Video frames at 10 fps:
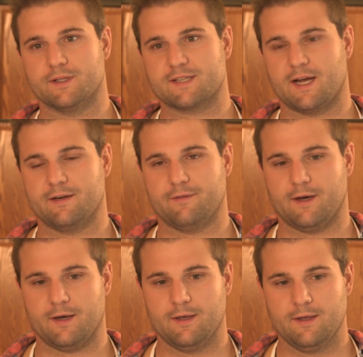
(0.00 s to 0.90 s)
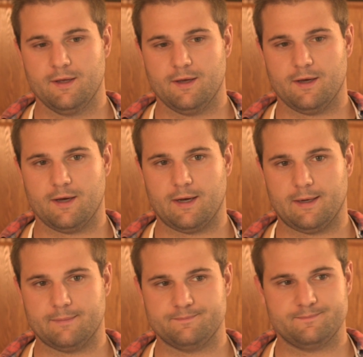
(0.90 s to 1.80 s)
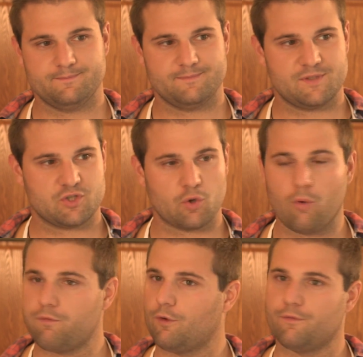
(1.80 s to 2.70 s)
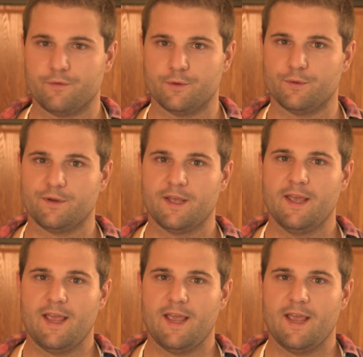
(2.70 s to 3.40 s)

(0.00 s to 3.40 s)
It's kind of a soulful food.